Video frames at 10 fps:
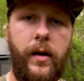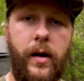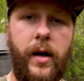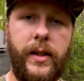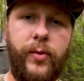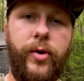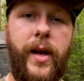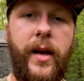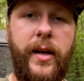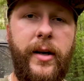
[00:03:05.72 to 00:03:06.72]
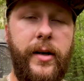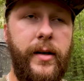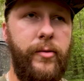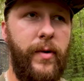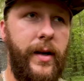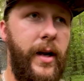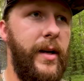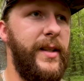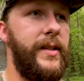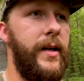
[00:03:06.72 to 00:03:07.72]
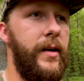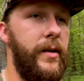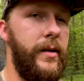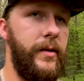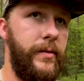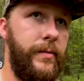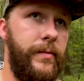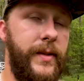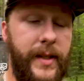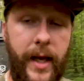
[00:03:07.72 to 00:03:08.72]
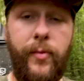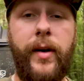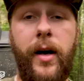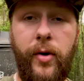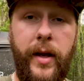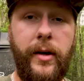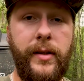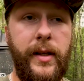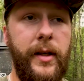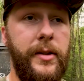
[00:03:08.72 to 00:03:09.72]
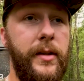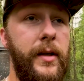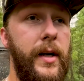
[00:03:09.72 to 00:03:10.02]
All right, so we're down here right now at the stand we call intersection.